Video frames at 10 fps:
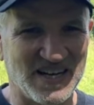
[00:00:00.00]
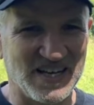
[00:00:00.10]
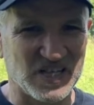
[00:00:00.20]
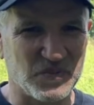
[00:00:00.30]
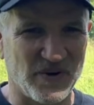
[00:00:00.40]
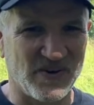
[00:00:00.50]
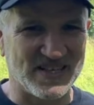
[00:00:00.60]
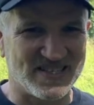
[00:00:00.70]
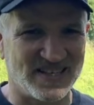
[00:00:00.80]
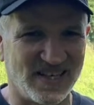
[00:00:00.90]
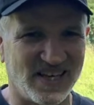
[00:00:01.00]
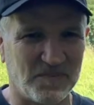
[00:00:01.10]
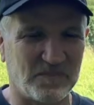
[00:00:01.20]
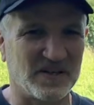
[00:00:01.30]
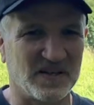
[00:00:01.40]
experience seeing
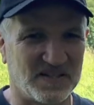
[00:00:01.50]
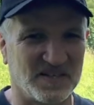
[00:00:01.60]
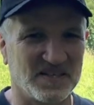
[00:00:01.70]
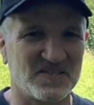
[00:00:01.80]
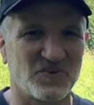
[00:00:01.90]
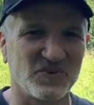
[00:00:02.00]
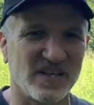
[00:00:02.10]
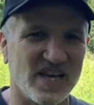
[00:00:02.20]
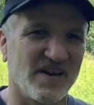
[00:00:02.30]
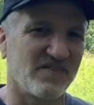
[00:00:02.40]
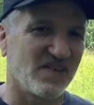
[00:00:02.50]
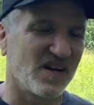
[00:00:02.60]
it, but it does certainly have